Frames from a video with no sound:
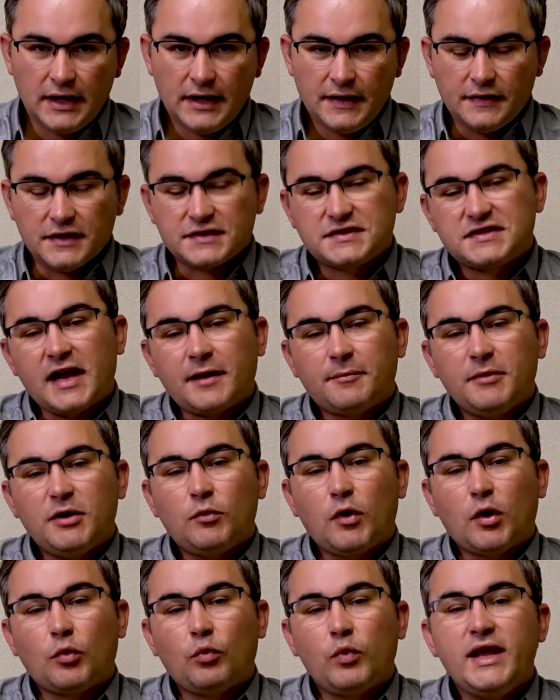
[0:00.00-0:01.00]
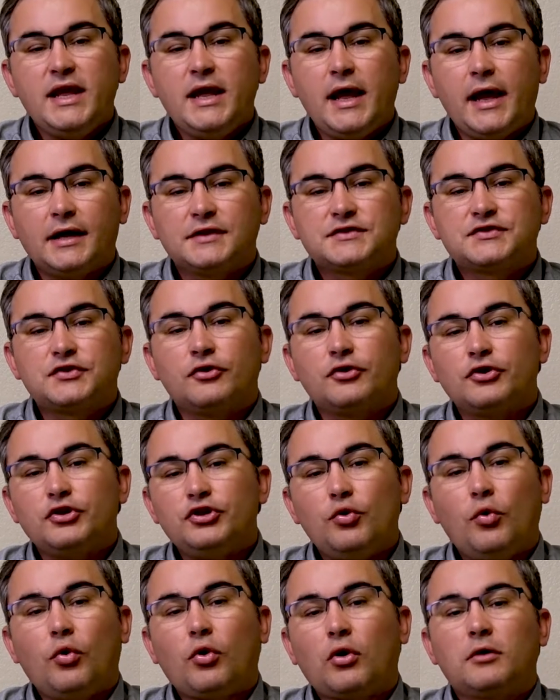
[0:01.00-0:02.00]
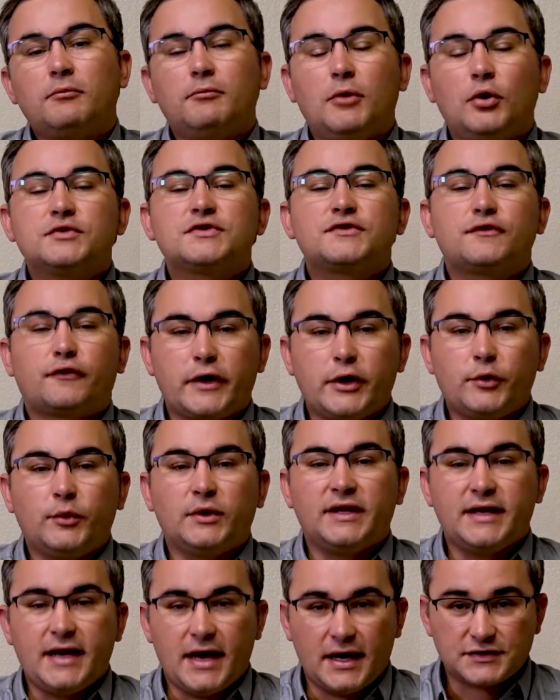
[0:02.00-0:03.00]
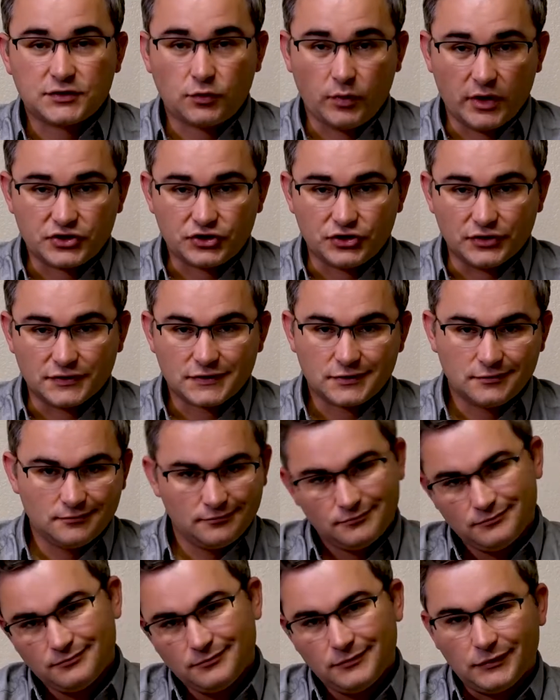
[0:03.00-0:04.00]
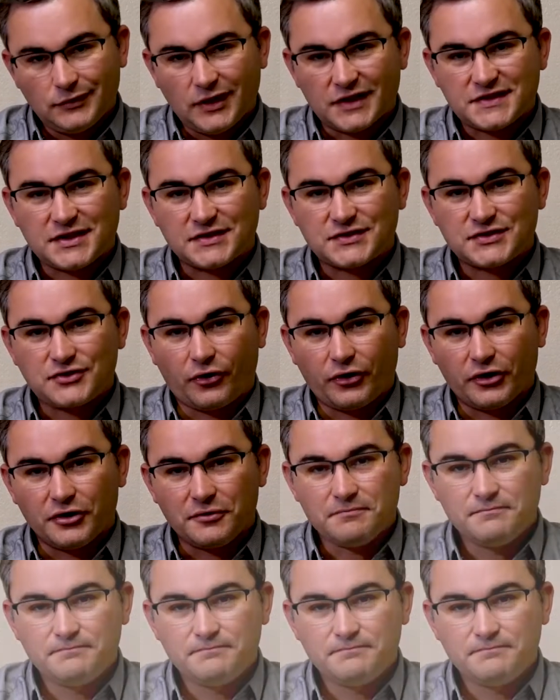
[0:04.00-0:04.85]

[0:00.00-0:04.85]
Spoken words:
the segment where we answer your most frequently asked questions. Let's get started.